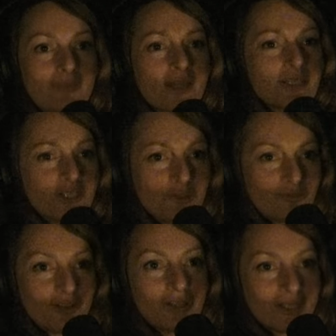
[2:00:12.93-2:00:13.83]
Did you
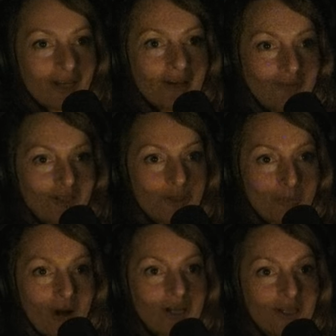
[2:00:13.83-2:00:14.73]
feel it kind of in your
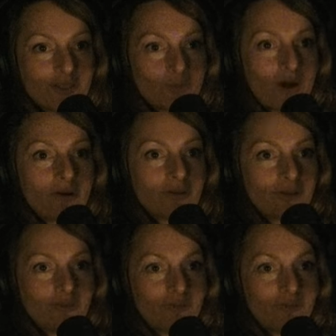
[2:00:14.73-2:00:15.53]
body as well, kind of